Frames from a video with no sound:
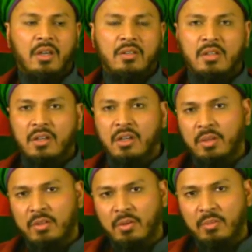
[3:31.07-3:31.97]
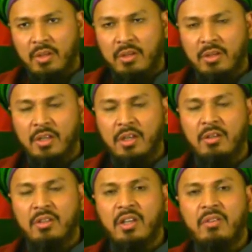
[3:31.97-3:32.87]
It's not coming from me. I
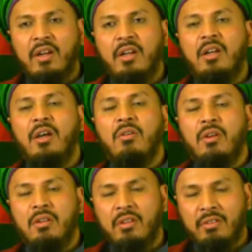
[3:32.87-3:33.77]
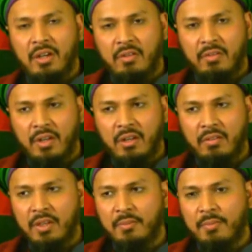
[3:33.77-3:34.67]
cannot take credit. I do not take credit for any
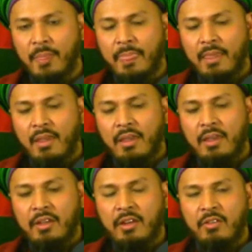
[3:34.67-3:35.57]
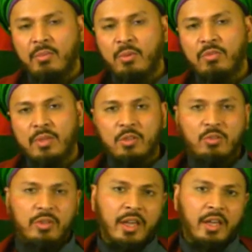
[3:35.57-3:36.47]
of it. He can remove me
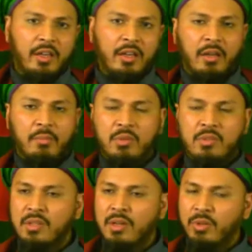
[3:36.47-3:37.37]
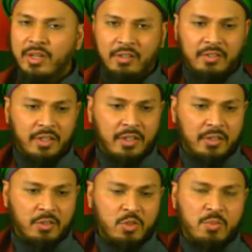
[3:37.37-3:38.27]
today and put someone else
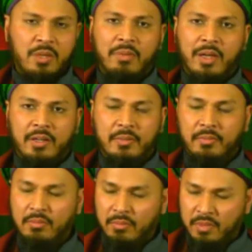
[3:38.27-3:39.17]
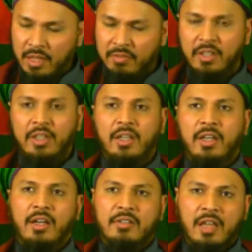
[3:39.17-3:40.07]
here to speak better. Definitely,
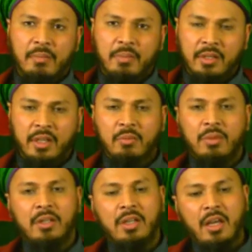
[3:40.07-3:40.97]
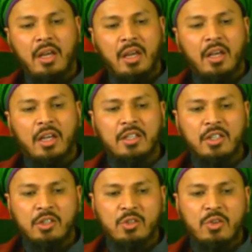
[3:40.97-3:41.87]
it has happened. It will
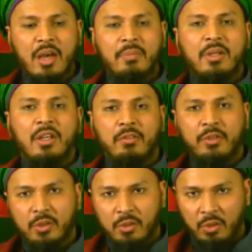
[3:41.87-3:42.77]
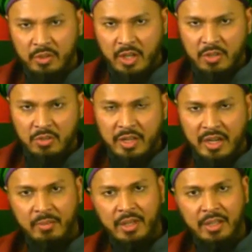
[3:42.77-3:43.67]
continue to happen if we don't hold on to that
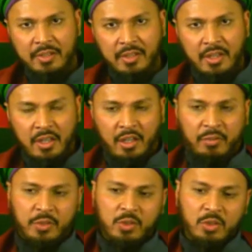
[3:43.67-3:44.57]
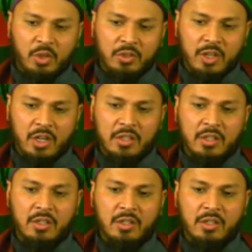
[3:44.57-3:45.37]
amanat, if we don't hold on